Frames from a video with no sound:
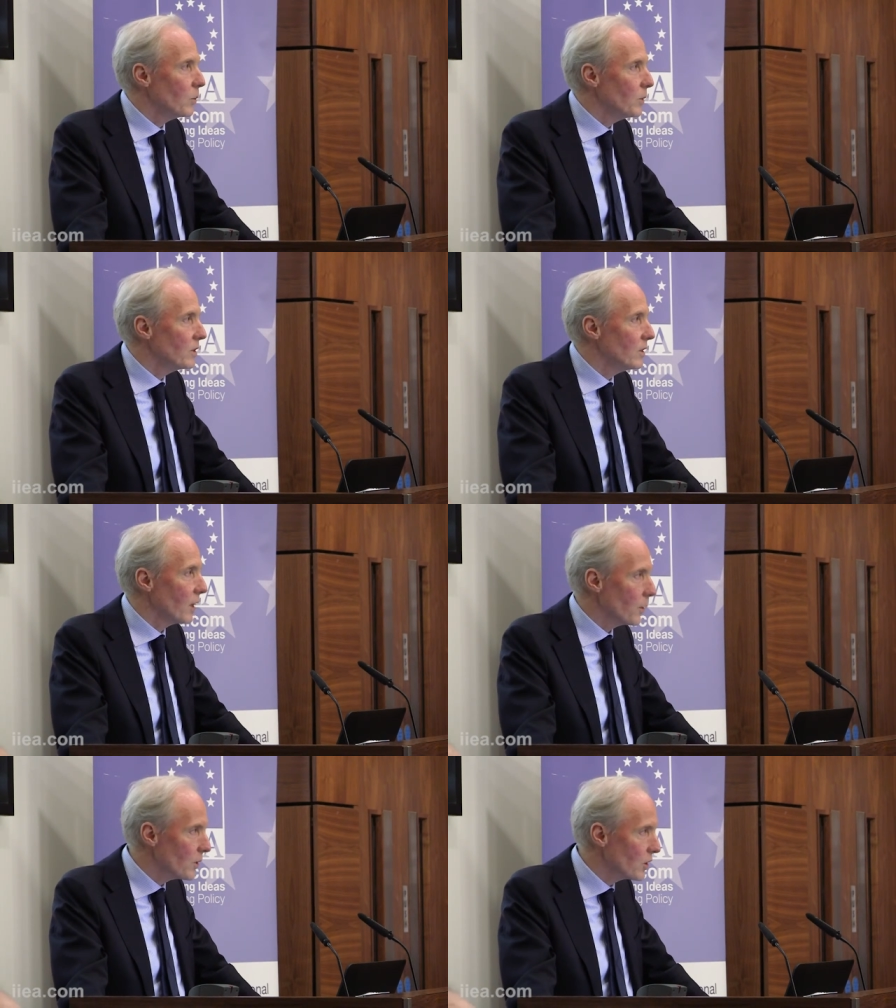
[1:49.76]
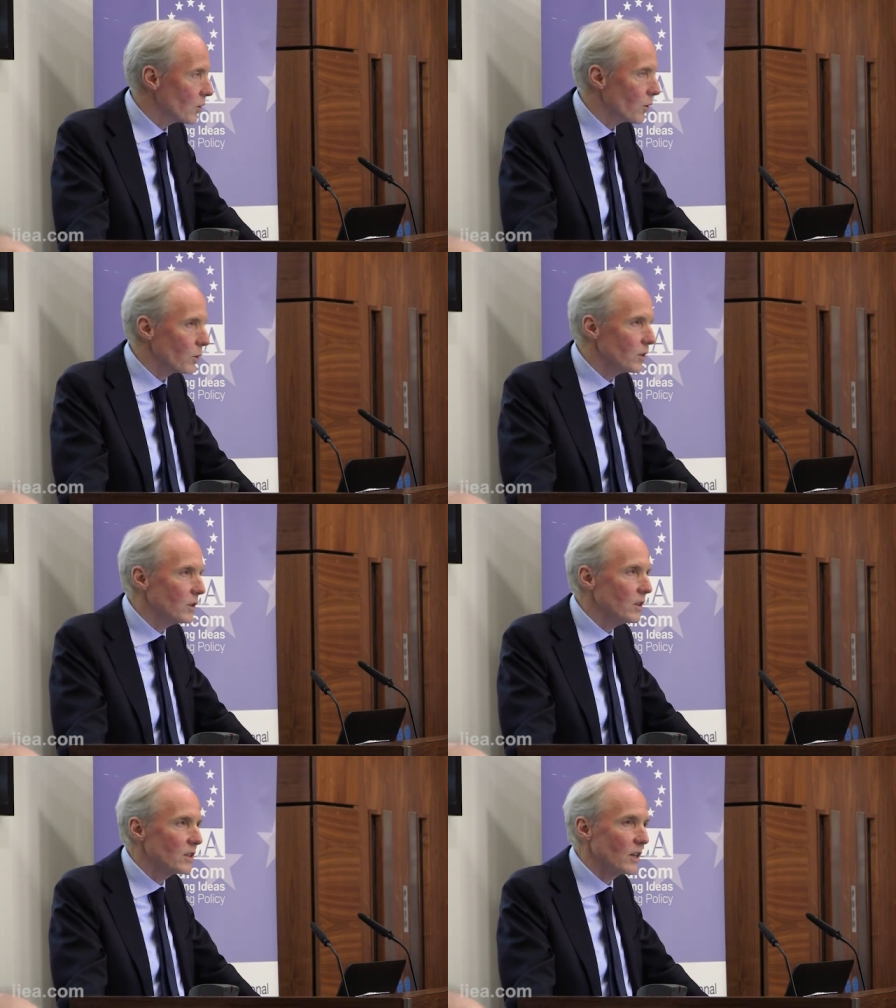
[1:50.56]
with the Irish
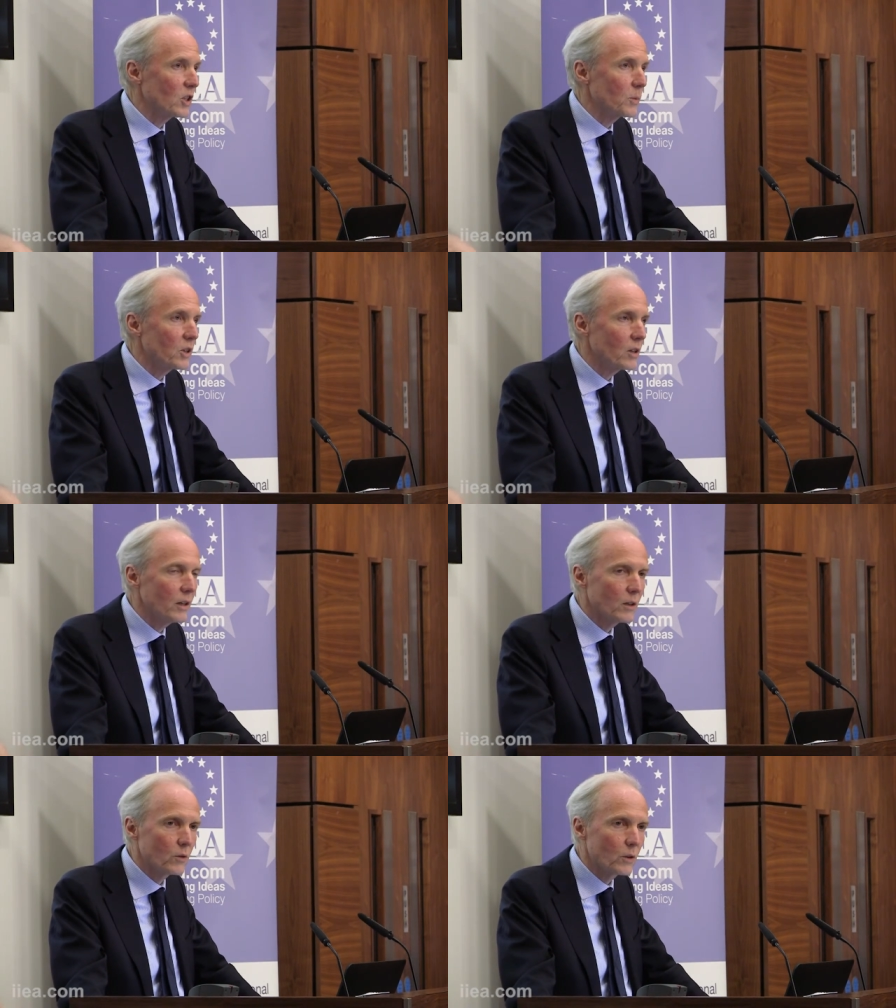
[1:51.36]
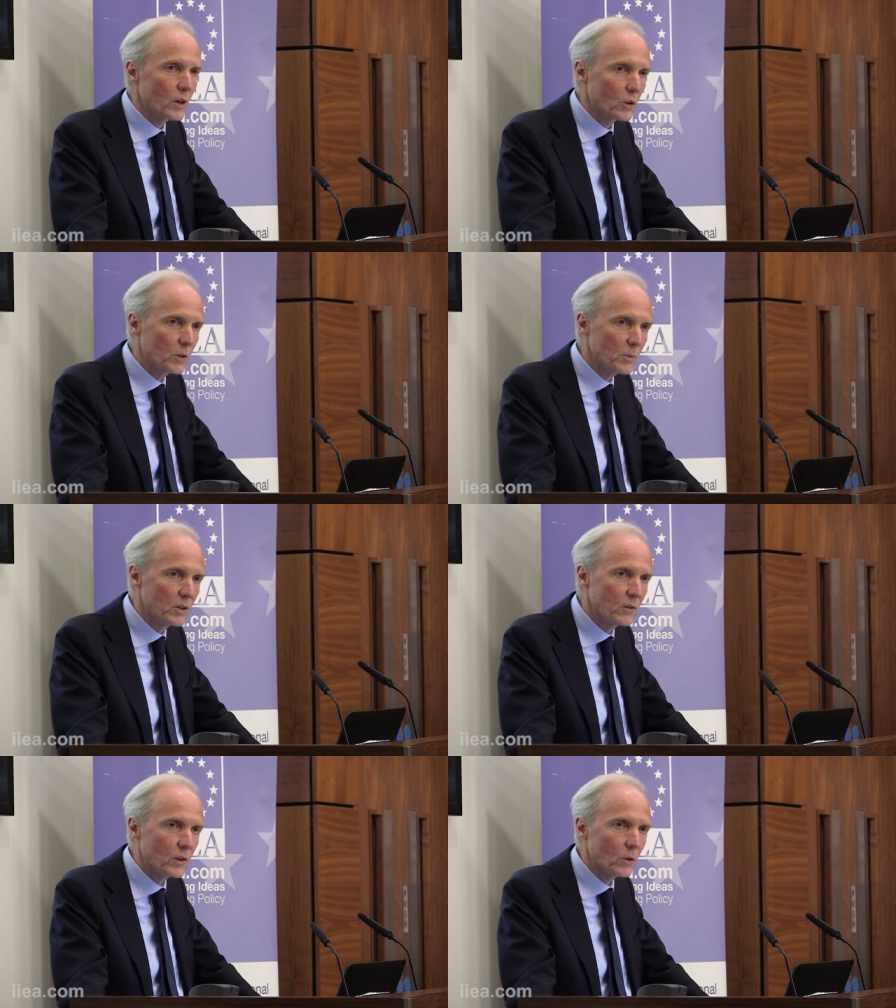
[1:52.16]
authorities, especially on the country
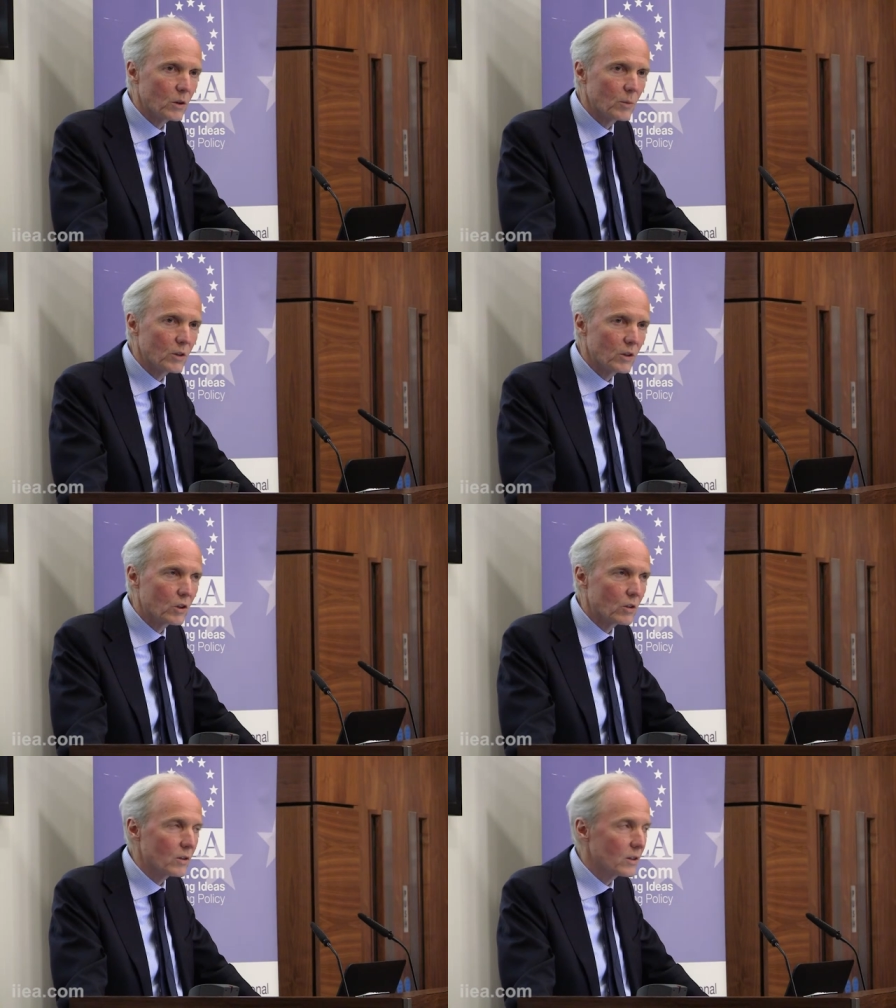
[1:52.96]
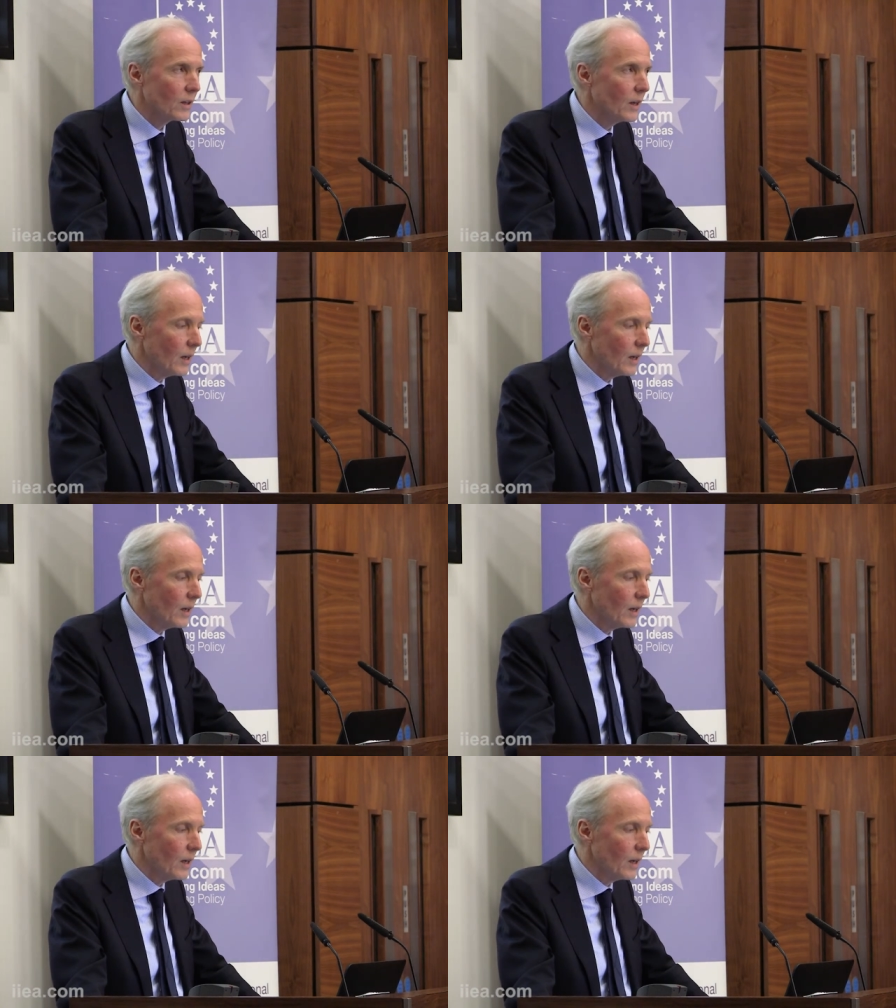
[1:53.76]
specific recommendations.